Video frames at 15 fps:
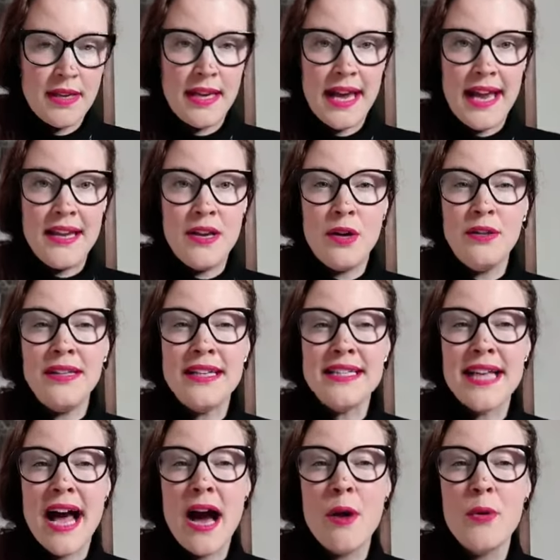And notice
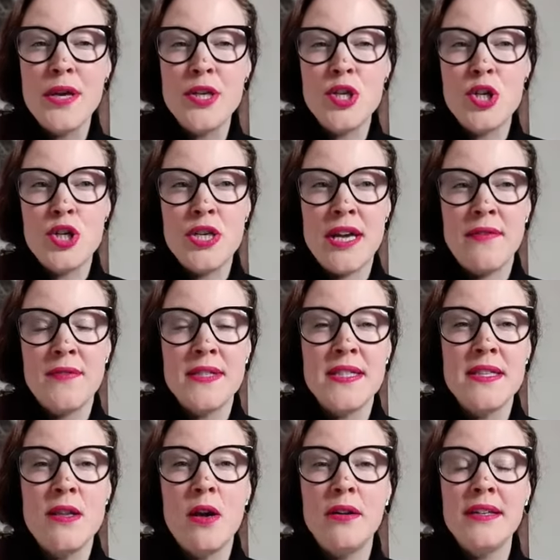how it shifts.
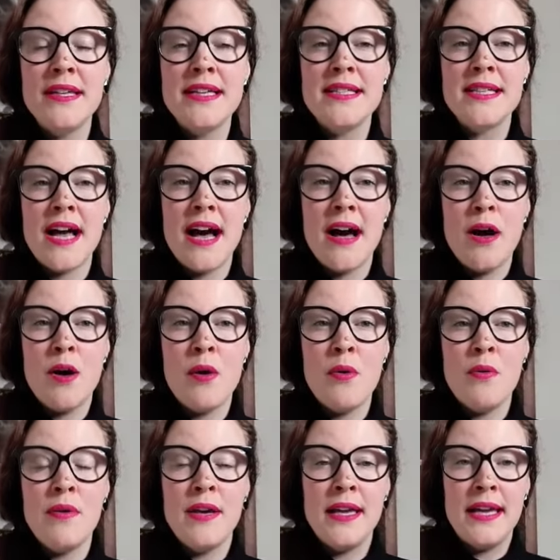Notice
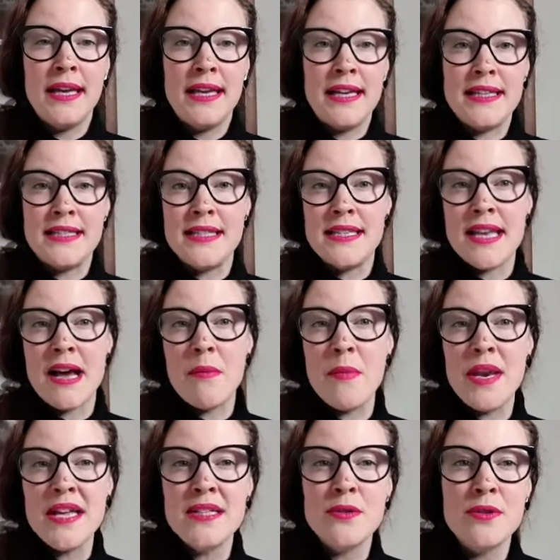how this
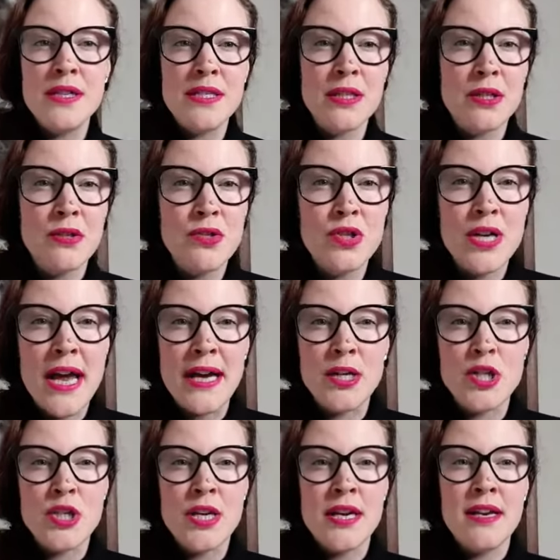numbness or this
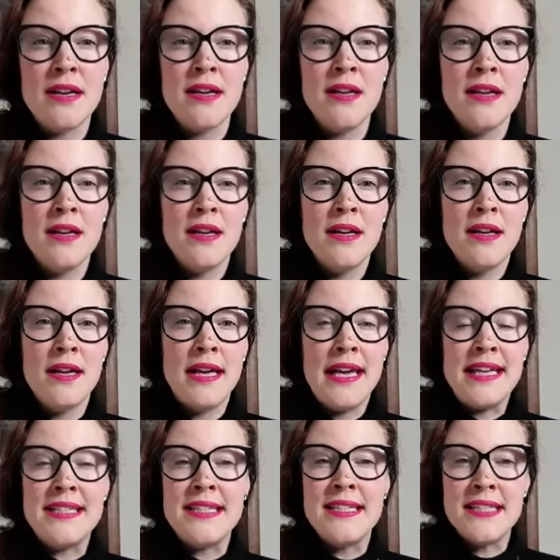contraction
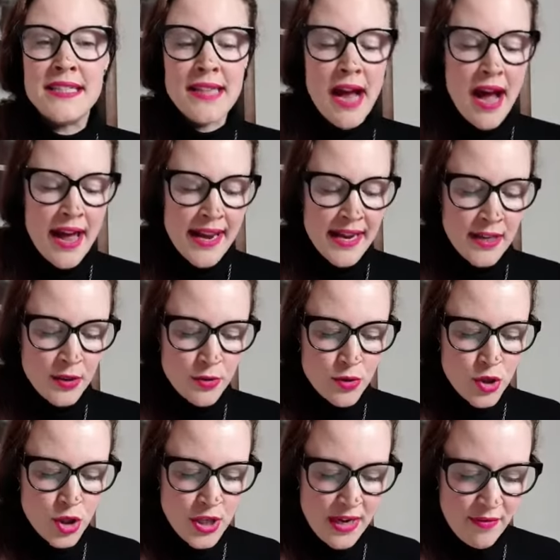is starting to
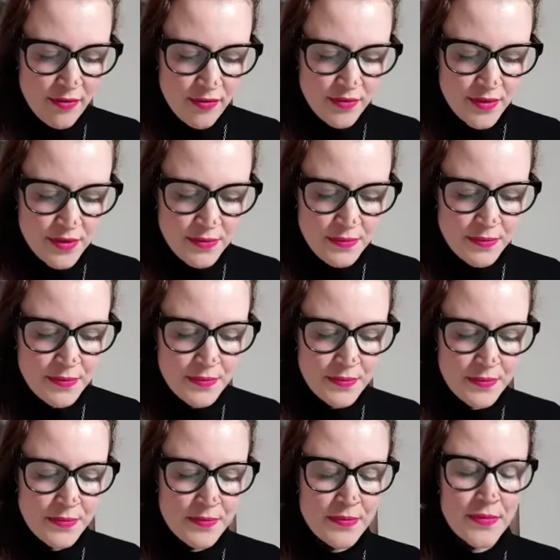shift,
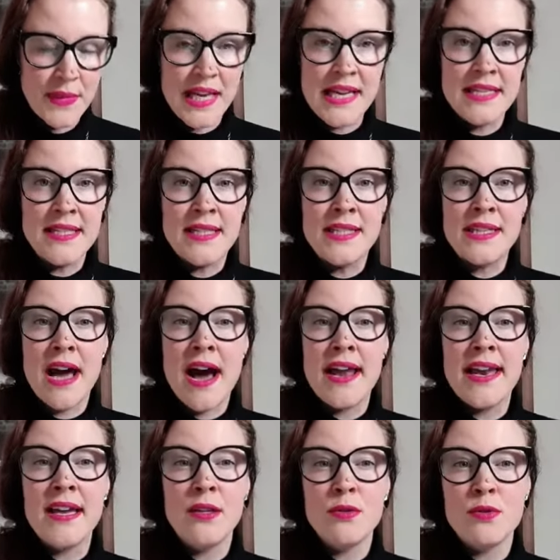is starting to